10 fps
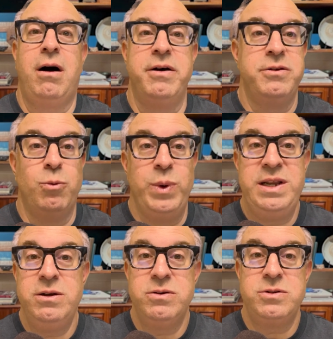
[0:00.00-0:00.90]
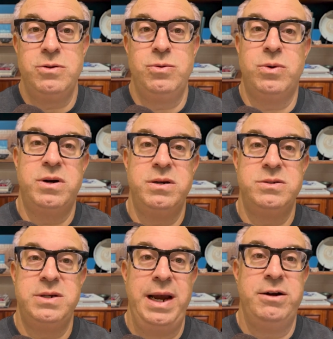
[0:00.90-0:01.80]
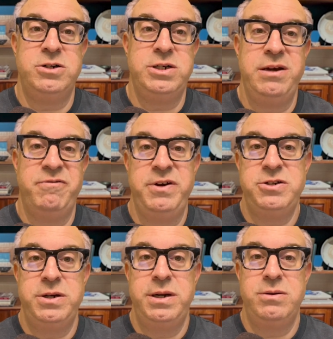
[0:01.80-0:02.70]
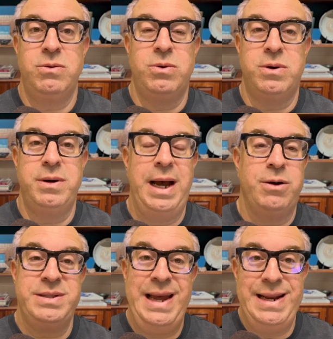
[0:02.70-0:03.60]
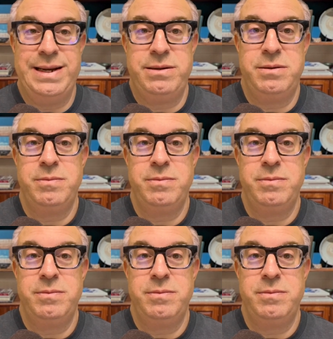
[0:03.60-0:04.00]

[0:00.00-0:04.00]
Are the windows and doors energy efficient or outdated?